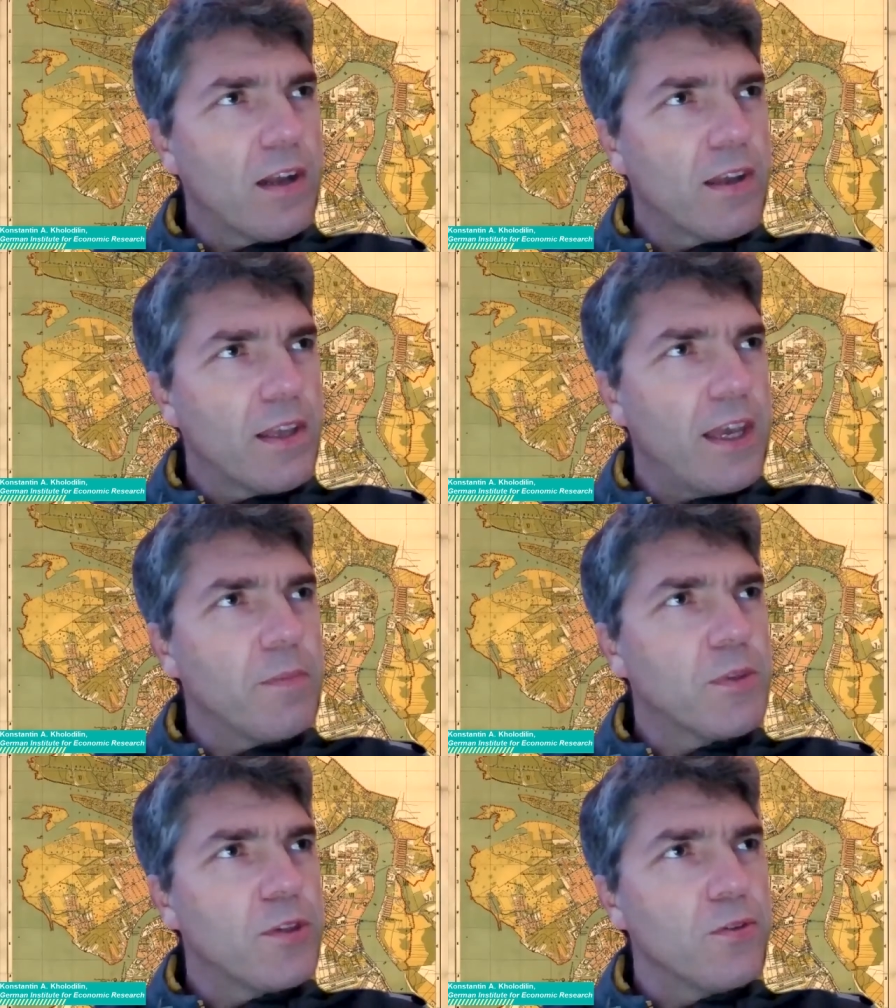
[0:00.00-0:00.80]

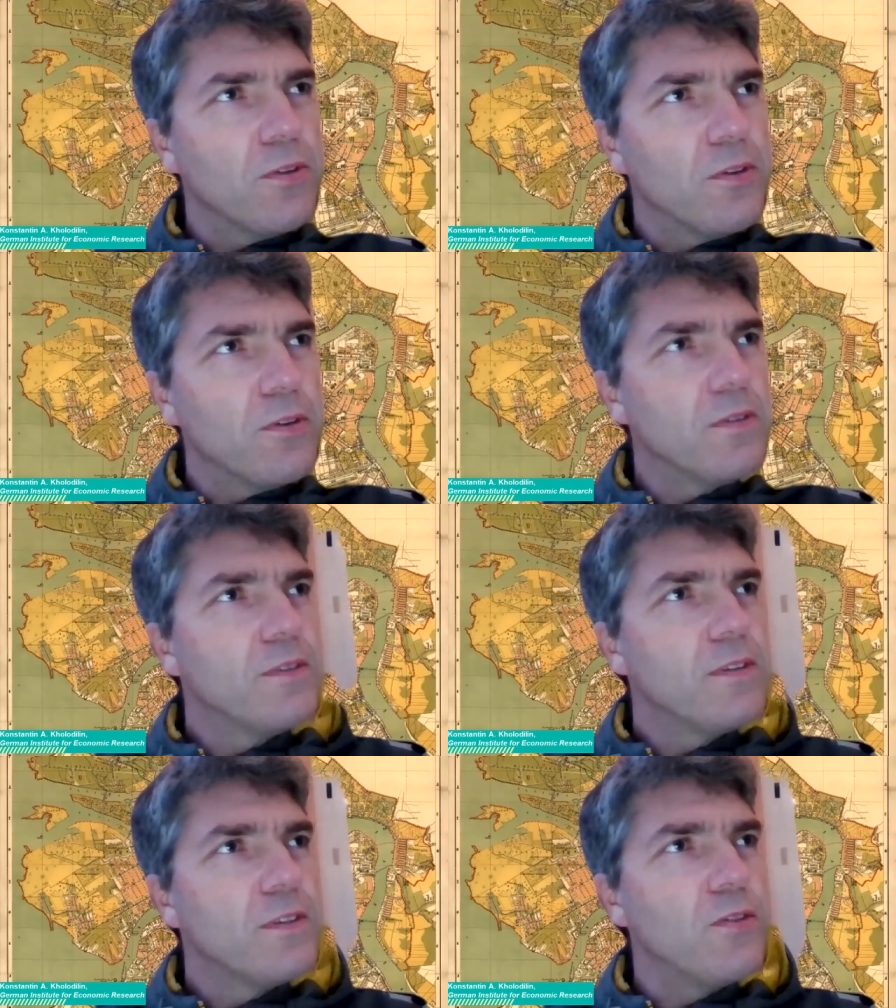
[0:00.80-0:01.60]
came to
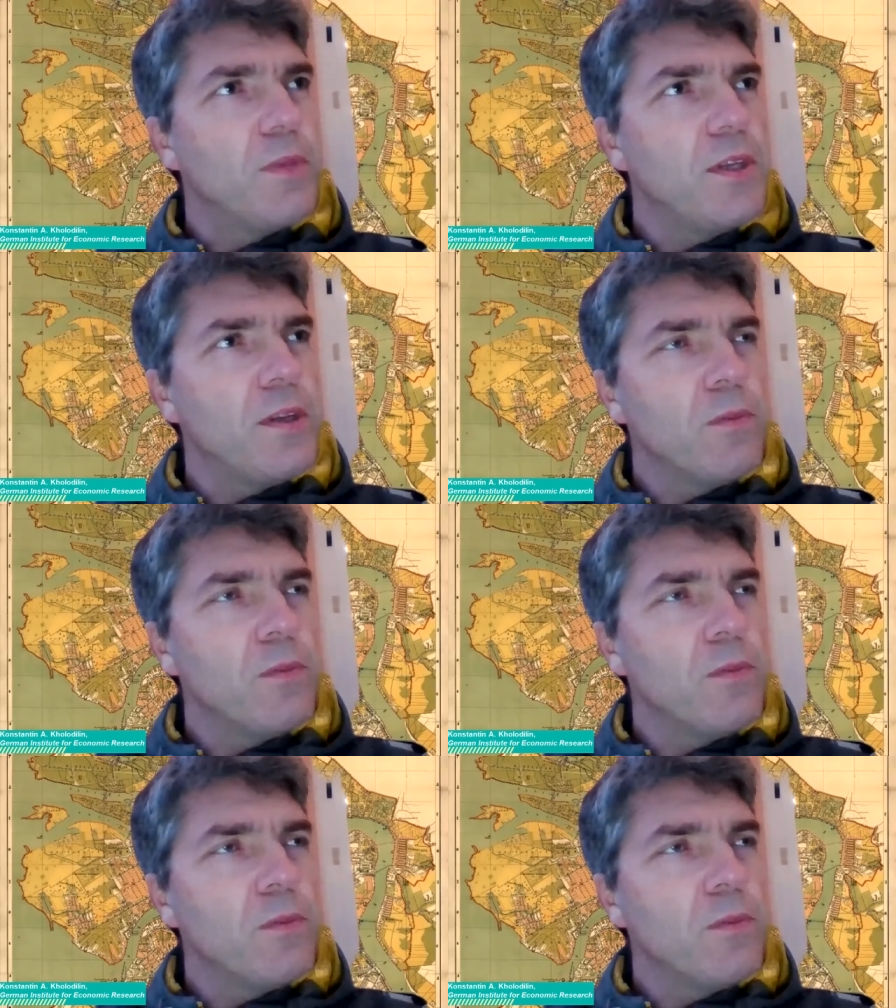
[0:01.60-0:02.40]
a
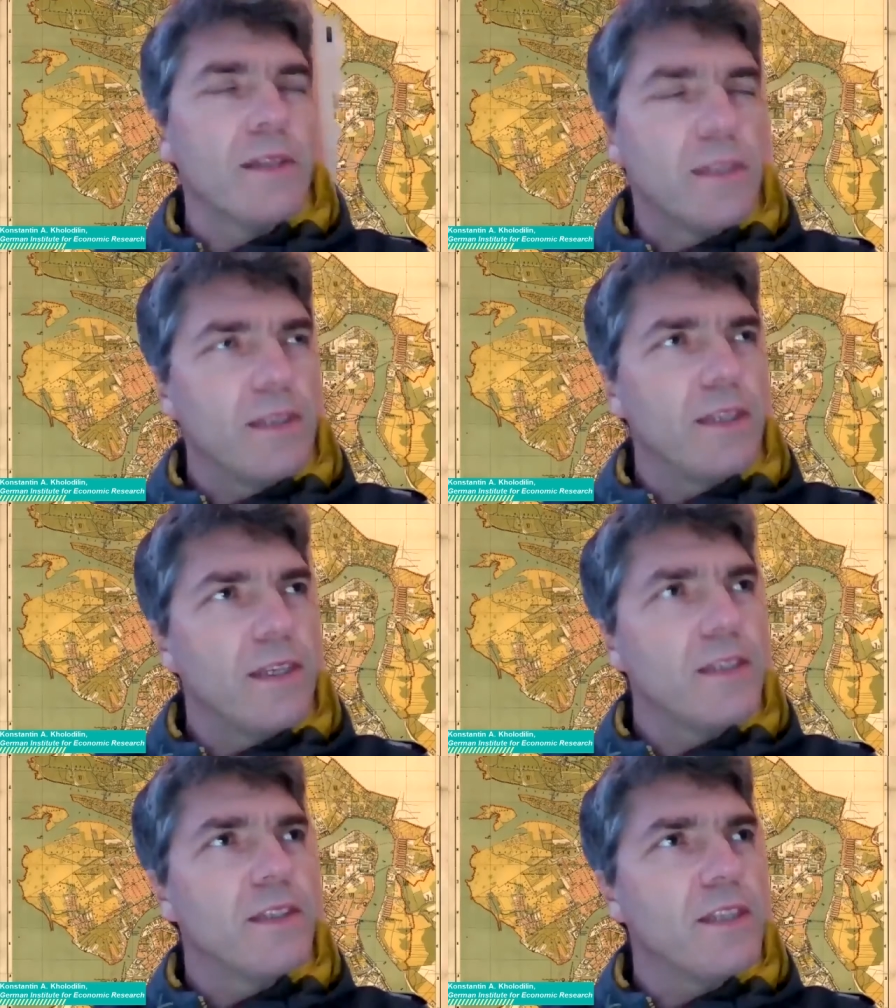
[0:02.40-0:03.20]
minimum. Well, it
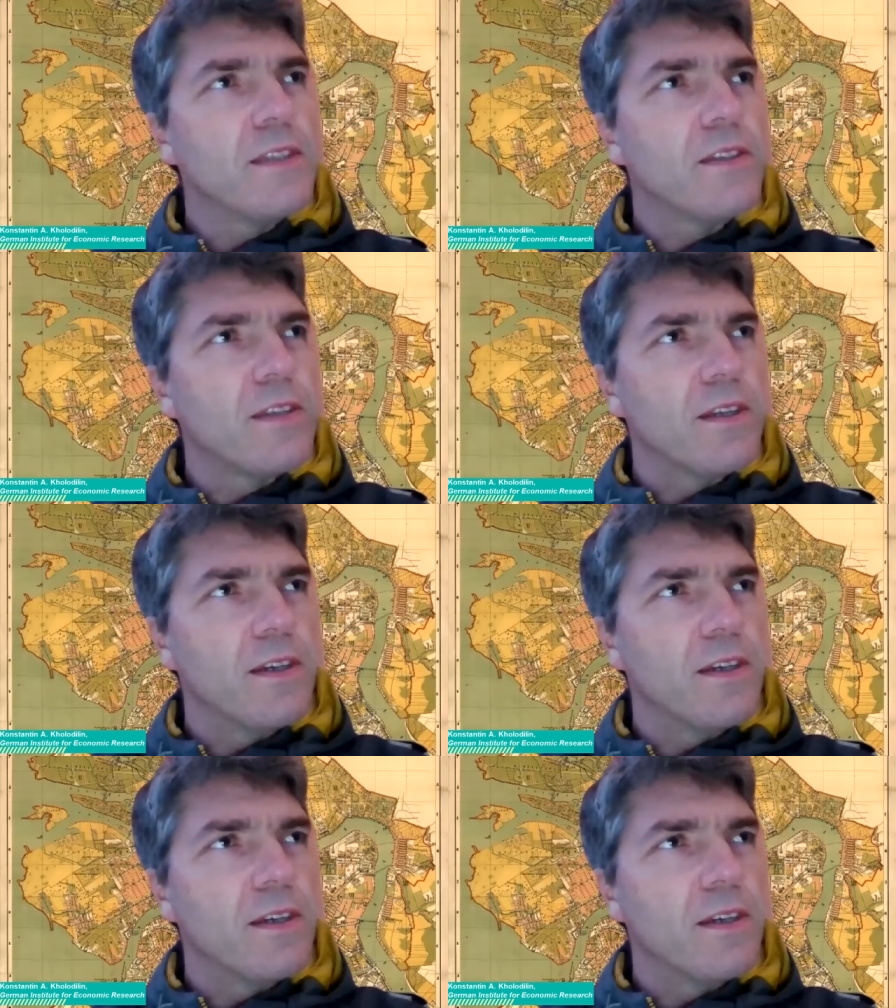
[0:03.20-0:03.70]
didn't